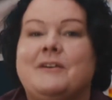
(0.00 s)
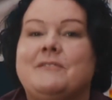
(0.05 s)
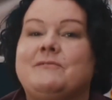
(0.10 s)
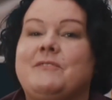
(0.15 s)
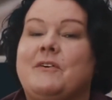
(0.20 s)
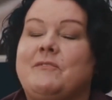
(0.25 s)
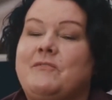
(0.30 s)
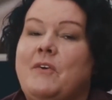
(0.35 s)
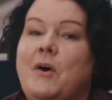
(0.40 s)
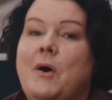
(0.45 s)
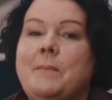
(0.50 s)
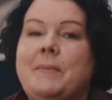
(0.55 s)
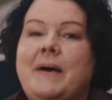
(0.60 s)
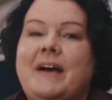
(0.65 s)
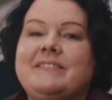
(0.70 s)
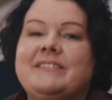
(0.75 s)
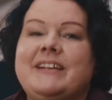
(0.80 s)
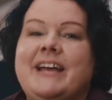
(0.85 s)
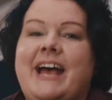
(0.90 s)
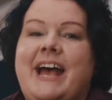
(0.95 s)
For
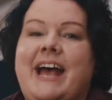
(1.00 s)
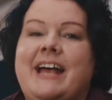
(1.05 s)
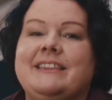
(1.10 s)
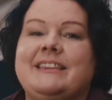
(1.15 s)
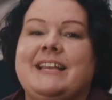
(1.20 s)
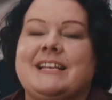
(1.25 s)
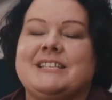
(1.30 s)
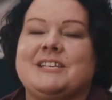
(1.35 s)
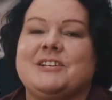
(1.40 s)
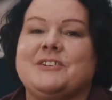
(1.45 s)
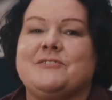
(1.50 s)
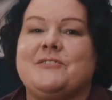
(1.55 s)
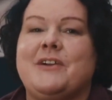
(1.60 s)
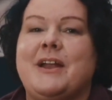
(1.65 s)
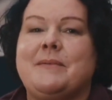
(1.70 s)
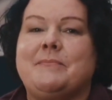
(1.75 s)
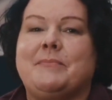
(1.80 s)
£4 a head, that's a great